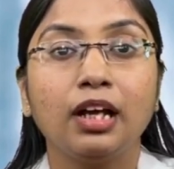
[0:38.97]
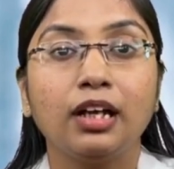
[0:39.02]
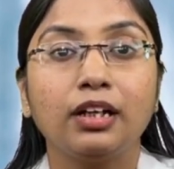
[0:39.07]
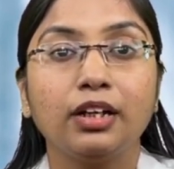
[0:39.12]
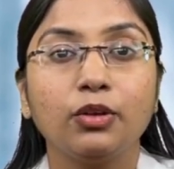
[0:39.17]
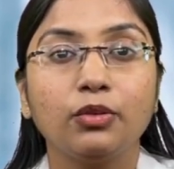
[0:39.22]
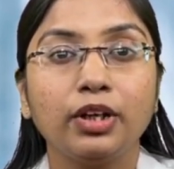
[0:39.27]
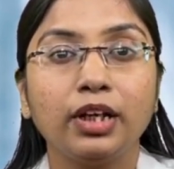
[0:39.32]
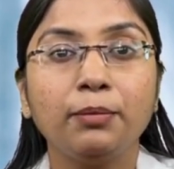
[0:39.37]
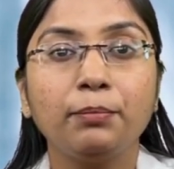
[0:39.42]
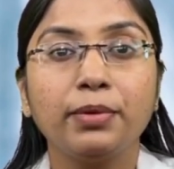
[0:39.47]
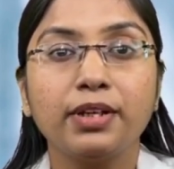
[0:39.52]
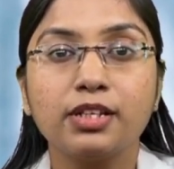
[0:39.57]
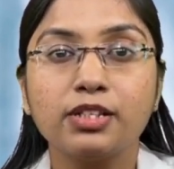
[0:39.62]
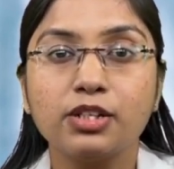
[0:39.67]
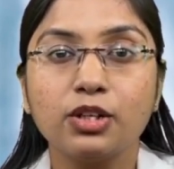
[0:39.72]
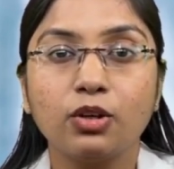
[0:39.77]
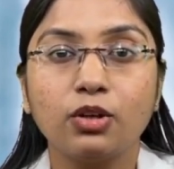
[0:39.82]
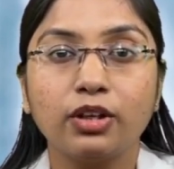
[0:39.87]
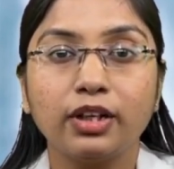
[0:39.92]
During
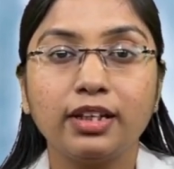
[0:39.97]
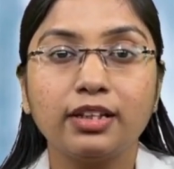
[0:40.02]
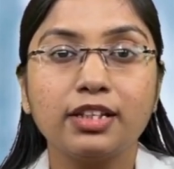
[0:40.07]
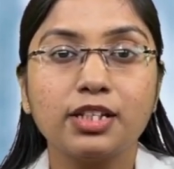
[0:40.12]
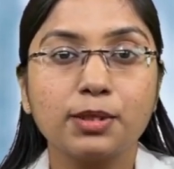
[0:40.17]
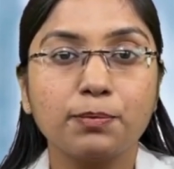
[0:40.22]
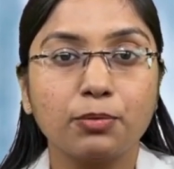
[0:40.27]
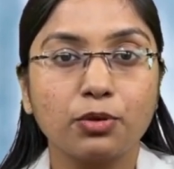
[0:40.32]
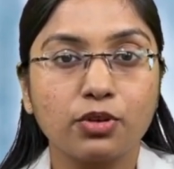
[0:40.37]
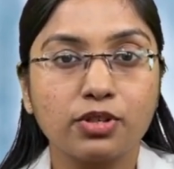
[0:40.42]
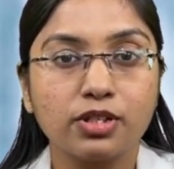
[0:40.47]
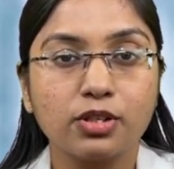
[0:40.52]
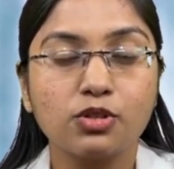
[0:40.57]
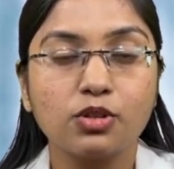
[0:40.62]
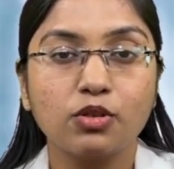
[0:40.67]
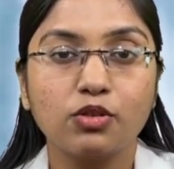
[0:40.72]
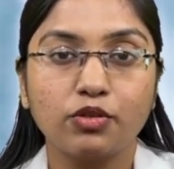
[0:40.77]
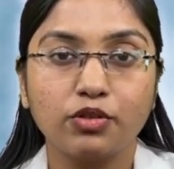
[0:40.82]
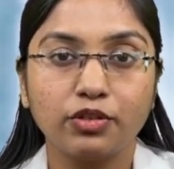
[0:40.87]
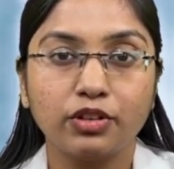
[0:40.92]
PCOD, this process
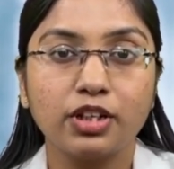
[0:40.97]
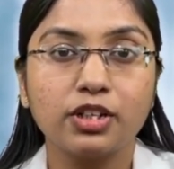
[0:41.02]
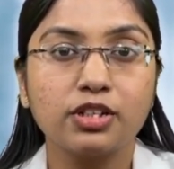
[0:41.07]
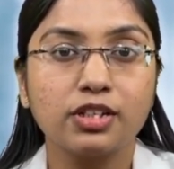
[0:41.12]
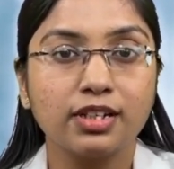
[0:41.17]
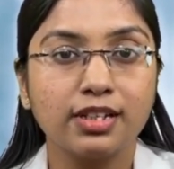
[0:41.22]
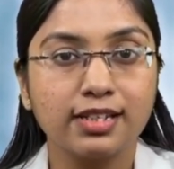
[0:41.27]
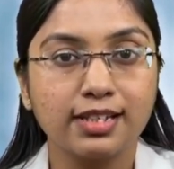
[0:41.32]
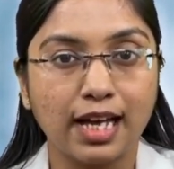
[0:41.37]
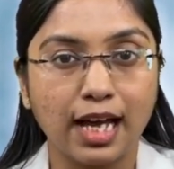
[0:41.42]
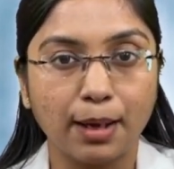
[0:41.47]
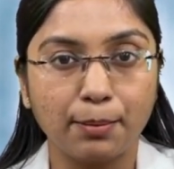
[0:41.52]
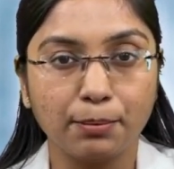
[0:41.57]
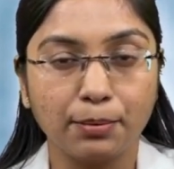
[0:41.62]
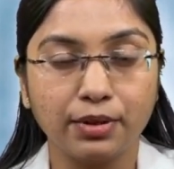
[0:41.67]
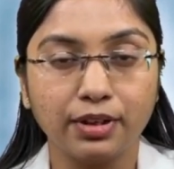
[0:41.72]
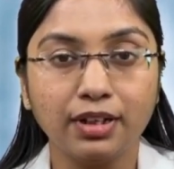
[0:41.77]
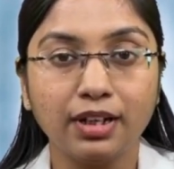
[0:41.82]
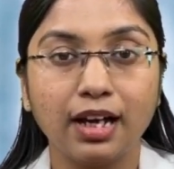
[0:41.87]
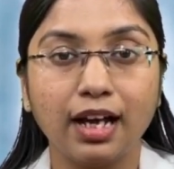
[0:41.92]
of ovulation is
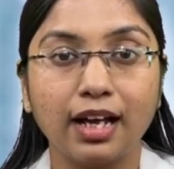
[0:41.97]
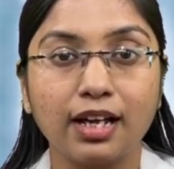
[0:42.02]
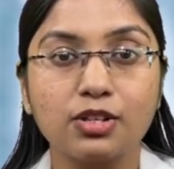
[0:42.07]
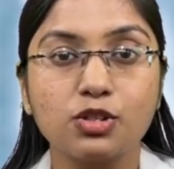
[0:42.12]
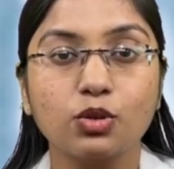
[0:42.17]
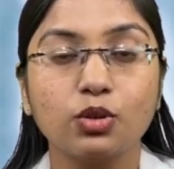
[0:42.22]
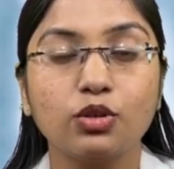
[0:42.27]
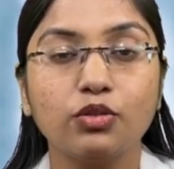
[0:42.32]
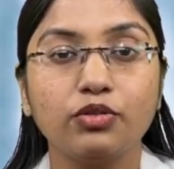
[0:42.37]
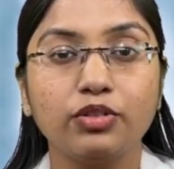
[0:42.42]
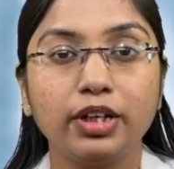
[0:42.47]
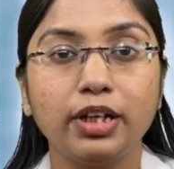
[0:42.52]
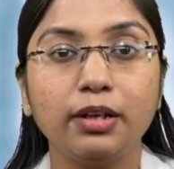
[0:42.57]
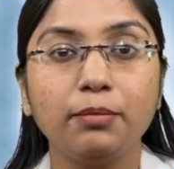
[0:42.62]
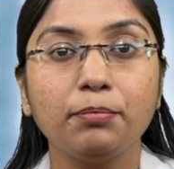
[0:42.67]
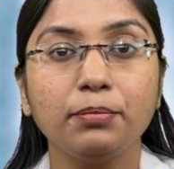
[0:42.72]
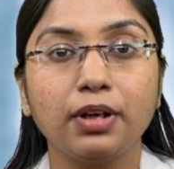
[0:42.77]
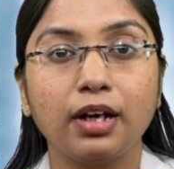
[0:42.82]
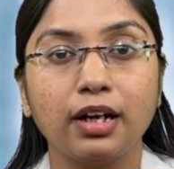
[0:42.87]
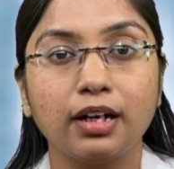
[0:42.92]
hampered as
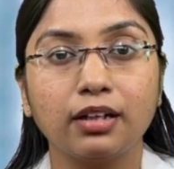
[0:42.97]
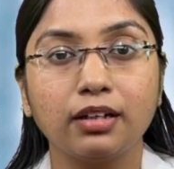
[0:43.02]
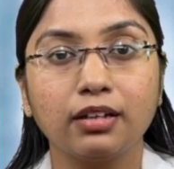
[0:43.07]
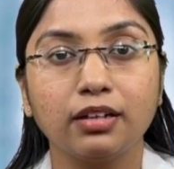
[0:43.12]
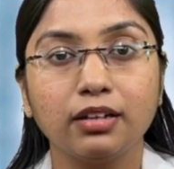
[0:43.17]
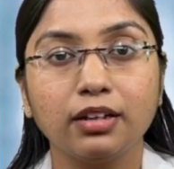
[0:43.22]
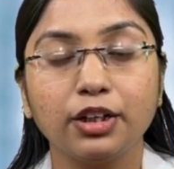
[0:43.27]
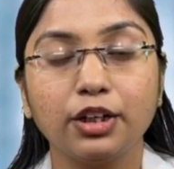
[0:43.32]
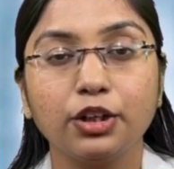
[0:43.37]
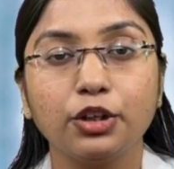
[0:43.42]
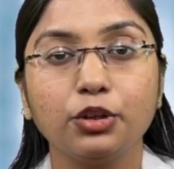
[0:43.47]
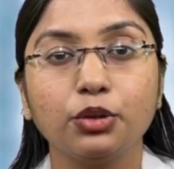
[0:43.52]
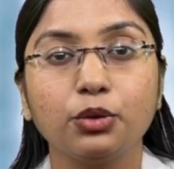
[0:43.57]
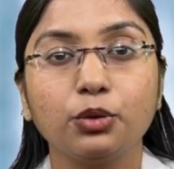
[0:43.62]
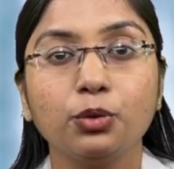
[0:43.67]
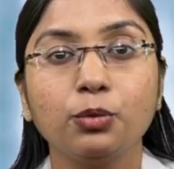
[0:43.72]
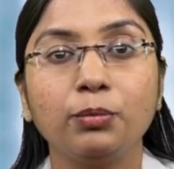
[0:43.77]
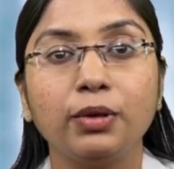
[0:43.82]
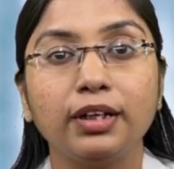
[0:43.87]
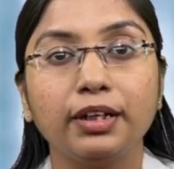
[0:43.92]
ovary are turned
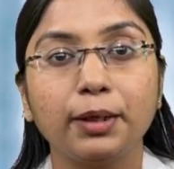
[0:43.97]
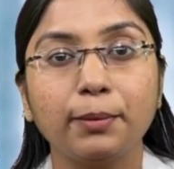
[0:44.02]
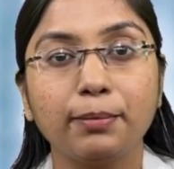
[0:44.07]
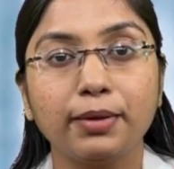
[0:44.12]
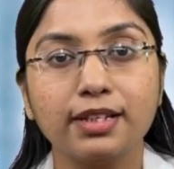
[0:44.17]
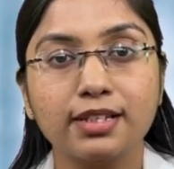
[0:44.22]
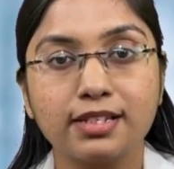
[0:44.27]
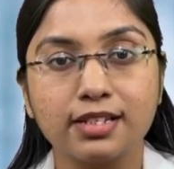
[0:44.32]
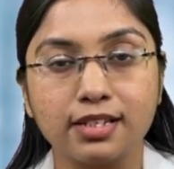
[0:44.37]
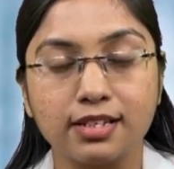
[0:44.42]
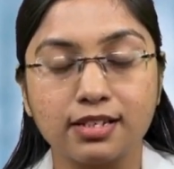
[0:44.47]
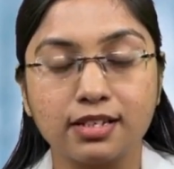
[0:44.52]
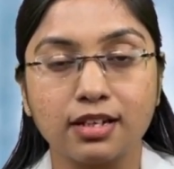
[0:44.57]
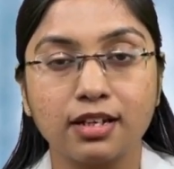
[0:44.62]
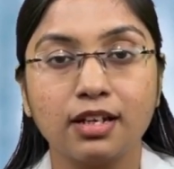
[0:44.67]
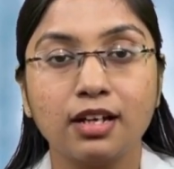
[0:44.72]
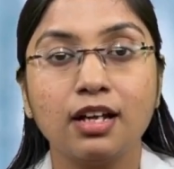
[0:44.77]
into multiple cysts.